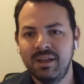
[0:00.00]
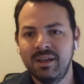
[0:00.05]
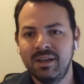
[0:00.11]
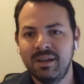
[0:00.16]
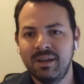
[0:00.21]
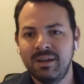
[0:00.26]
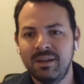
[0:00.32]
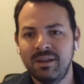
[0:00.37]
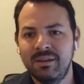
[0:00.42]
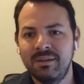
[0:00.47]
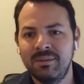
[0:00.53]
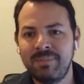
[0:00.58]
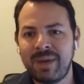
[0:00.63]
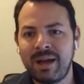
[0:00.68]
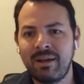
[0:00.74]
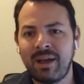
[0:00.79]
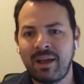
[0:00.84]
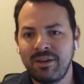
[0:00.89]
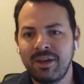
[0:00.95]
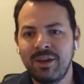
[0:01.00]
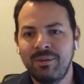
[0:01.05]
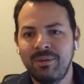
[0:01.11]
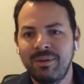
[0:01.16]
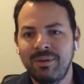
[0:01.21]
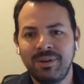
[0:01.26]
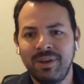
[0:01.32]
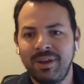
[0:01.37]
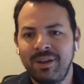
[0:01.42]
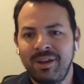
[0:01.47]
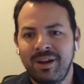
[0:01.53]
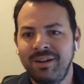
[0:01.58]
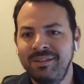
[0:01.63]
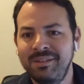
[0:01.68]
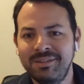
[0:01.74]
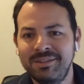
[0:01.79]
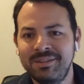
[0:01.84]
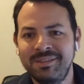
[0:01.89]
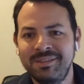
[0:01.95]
Work today. We have to try something else.